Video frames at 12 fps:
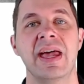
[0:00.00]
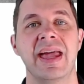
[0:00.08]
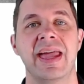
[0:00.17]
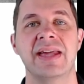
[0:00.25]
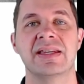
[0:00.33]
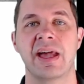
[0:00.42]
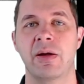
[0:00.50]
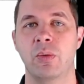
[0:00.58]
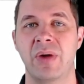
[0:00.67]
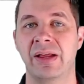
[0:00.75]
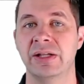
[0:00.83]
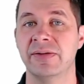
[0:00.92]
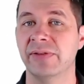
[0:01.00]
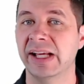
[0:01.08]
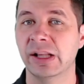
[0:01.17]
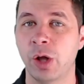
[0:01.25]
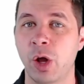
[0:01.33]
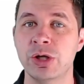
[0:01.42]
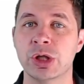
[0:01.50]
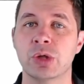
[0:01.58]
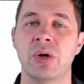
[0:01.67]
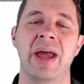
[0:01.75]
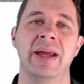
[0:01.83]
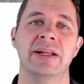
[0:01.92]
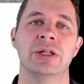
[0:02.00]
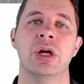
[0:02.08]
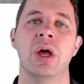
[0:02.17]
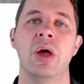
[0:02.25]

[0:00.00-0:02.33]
is at relatively close range,